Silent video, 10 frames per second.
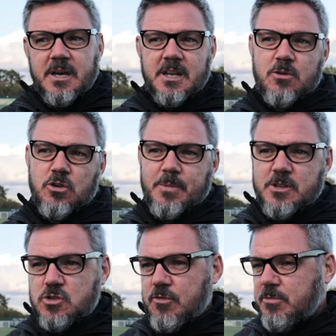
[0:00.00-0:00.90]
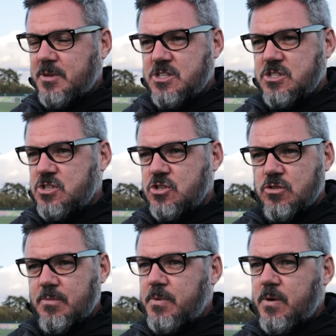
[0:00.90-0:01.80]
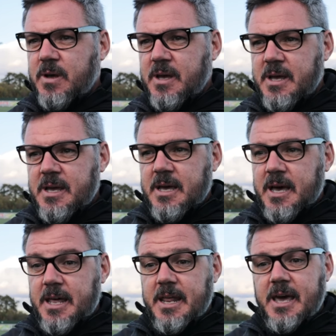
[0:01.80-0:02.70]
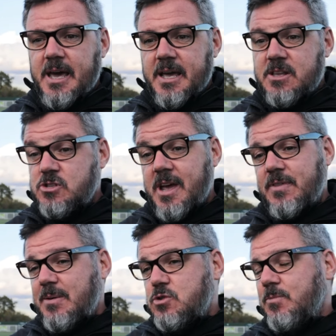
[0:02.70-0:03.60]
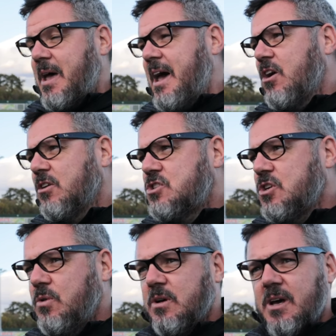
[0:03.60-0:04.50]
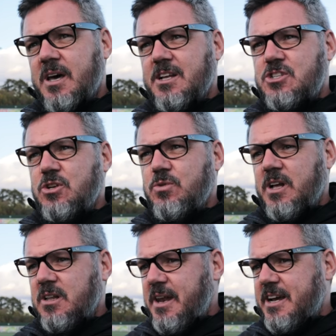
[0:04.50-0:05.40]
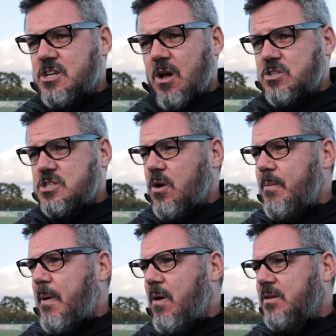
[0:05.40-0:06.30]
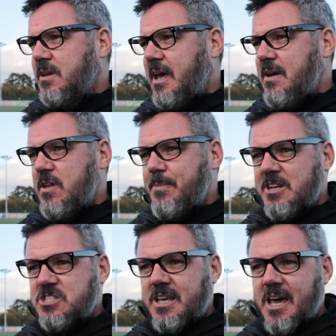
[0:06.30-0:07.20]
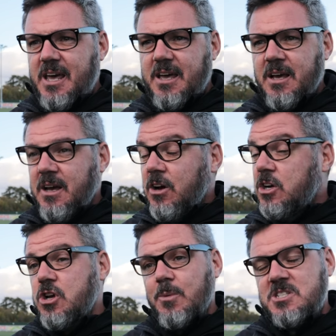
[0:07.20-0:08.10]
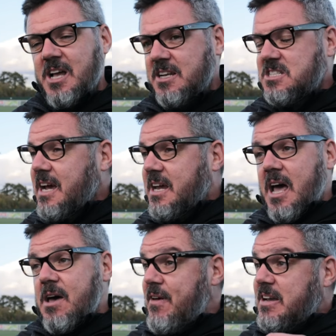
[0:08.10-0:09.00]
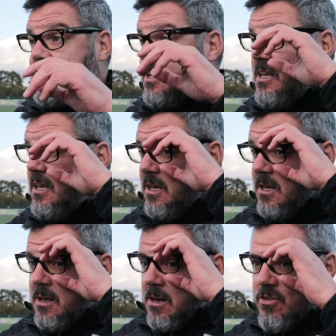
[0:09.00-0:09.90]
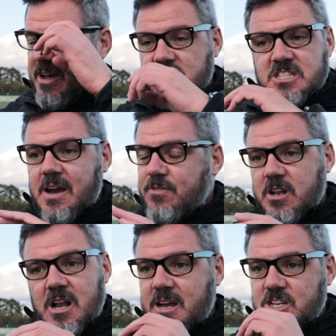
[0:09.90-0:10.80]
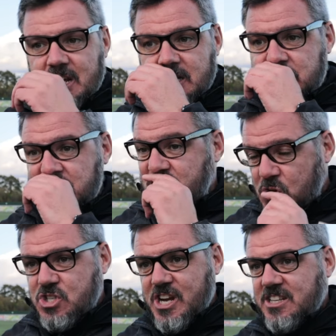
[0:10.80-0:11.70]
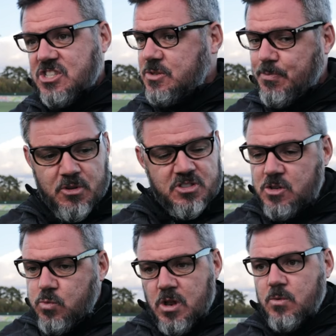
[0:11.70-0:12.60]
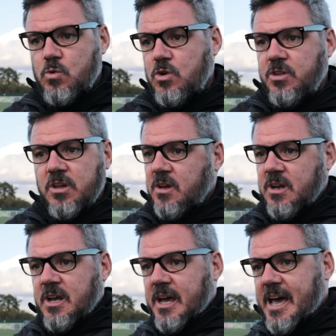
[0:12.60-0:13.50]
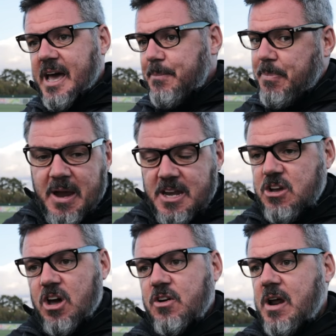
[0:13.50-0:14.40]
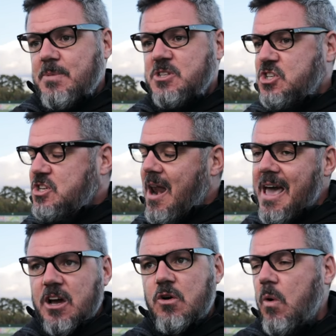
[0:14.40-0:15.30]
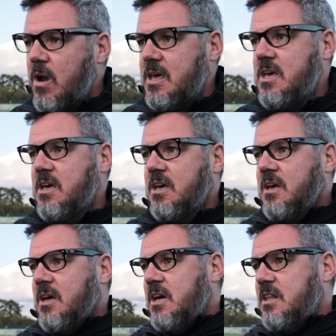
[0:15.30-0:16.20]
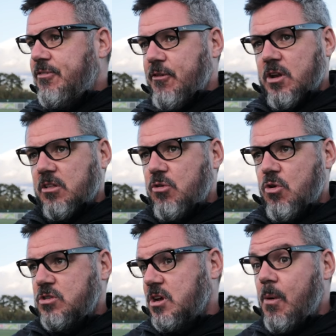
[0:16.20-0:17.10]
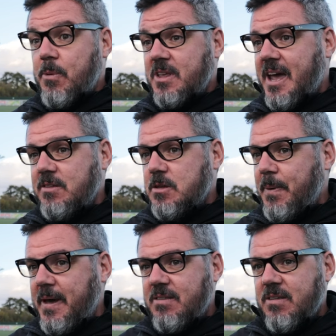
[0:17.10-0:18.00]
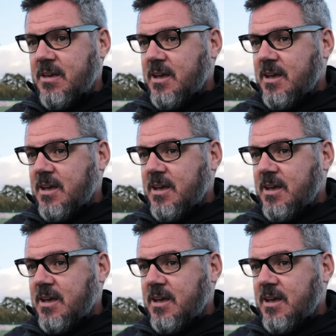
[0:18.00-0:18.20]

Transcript: uh, there could have been stuff from distance or something, but and uh, it just gave them something to hang on to. And at 2-0, the next goal is so important, and Aveley managed to get it. I thought we started the second half excellently, created several clear chances, good chances. Brunty's one-on-one, um, Beardy got in a great position, lack of quality in the final tour to go put the game to bed.